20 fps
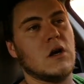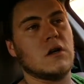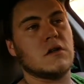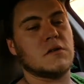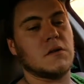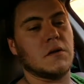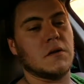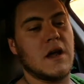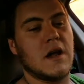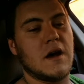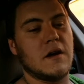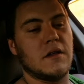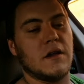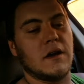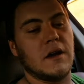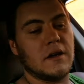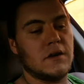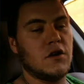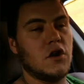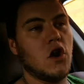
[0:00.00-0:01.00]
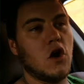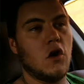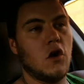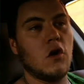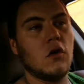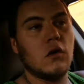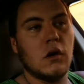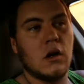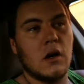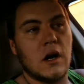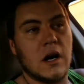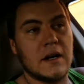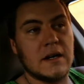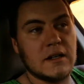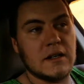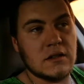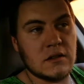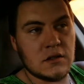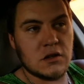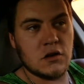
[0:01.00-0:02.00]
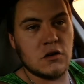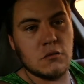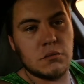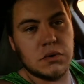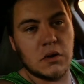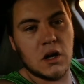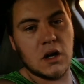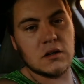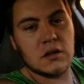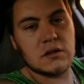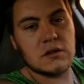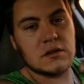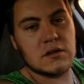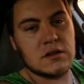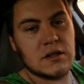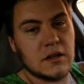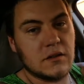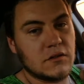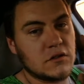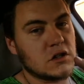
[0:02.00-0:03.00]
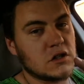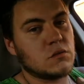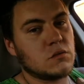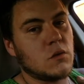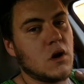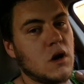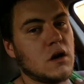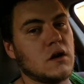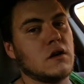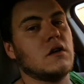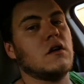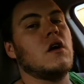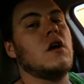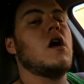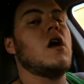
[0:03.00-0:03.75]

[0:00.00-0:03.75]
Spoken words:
So now that I know I need two plugs instead of just one,